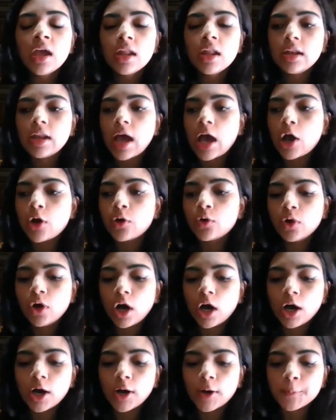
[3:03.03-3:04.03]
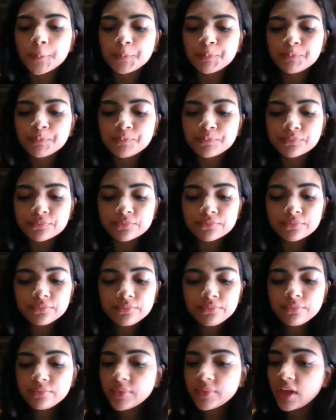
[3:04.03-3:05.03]
Now,
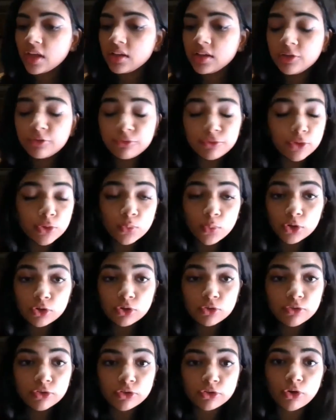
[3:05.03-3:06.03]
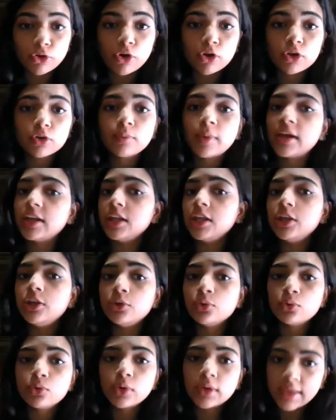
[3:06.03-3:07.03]
if you want to withdraw your money,
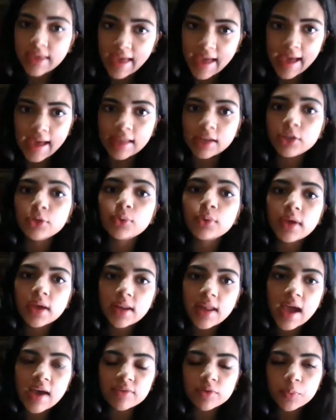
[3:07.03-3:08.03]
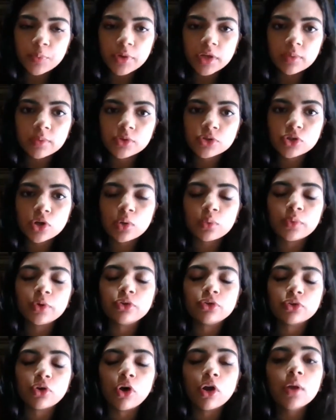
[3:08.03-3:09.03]
you can have a premature
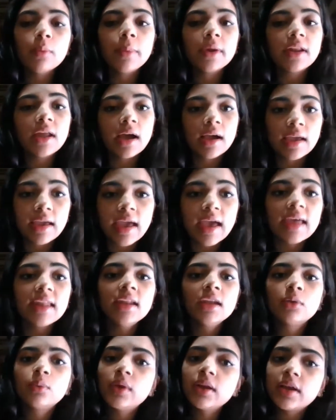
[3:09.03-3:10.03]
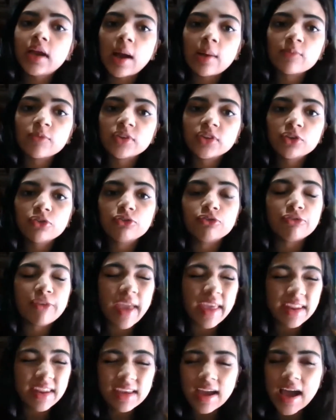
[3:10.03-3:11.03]
withdrawal, but again it will come with a
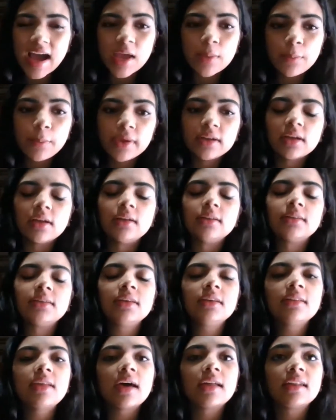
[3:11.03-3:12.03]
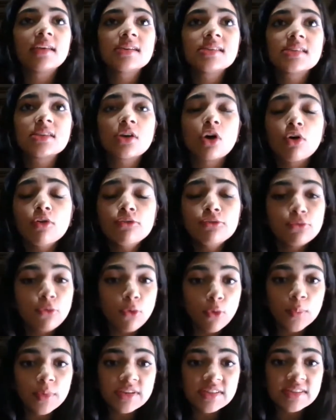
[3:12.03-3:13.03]
very high penalty that is of
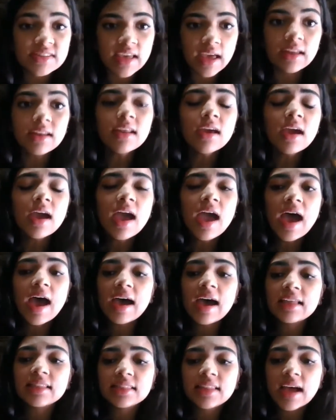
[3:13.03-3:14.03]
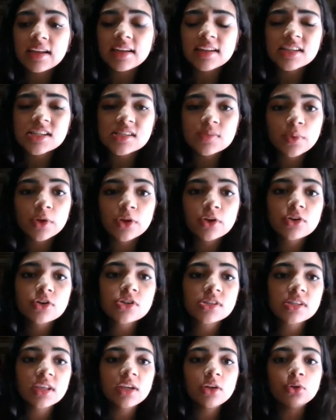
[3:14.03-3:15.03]
4%, and that is
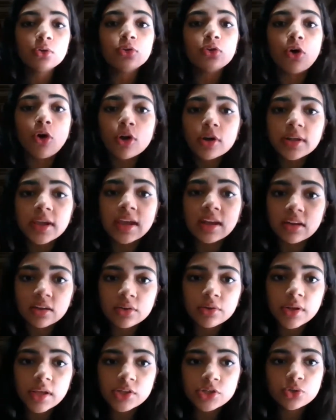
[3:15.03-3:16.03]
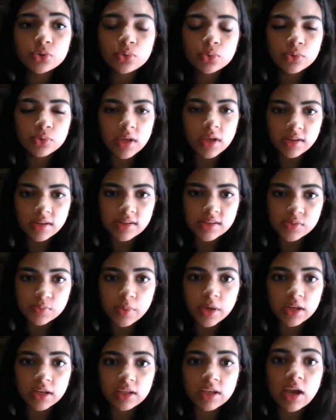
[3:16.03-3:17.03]
because they do not encourage you to take this
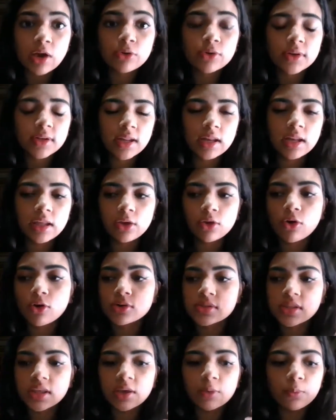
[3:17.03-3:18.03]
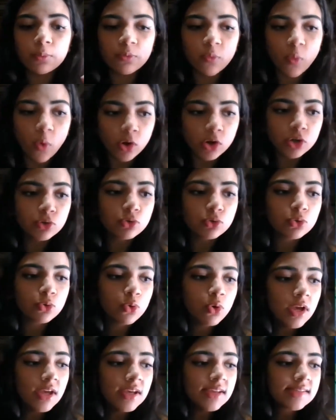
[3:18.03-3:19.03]
money out at any cost. They want you to
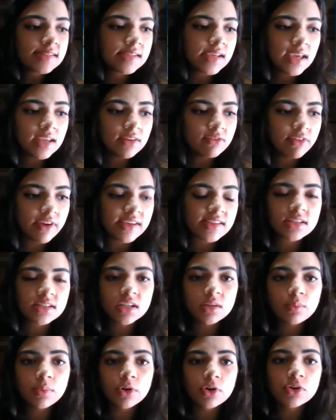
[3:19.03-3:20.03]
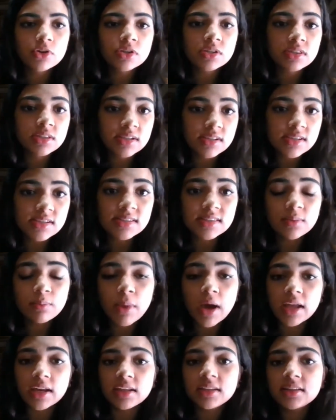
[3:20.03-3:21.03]
stay invested because this is the
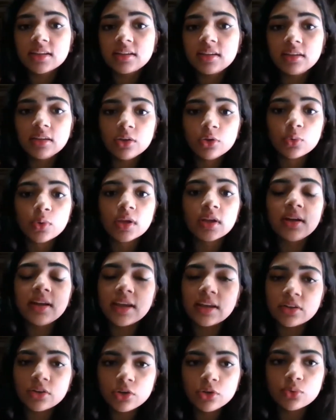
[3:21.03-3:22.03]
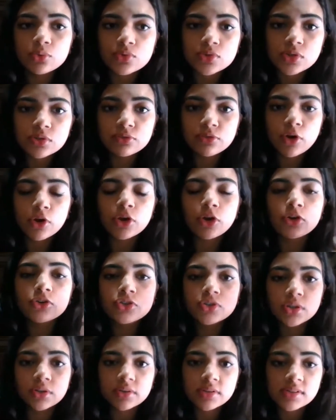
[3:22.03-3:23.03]
money that you can later use it for your
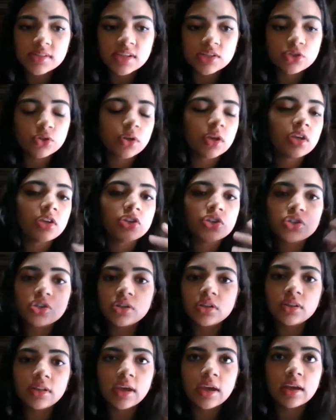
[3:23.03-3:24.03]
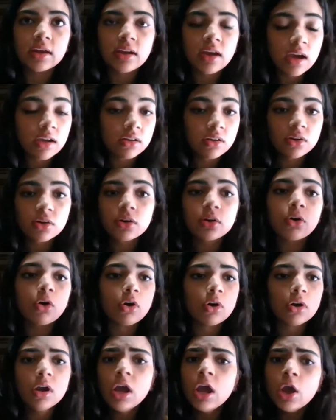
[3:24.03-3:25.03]
children's education, their career,
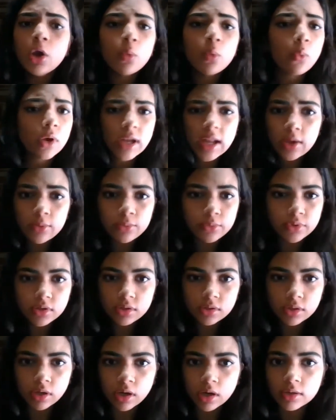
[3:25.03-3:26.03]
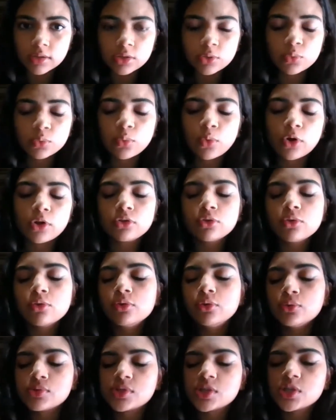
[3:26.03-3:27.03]
or whatever you want to
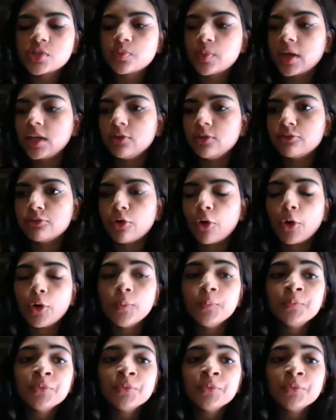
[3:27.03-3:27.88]
use this money for.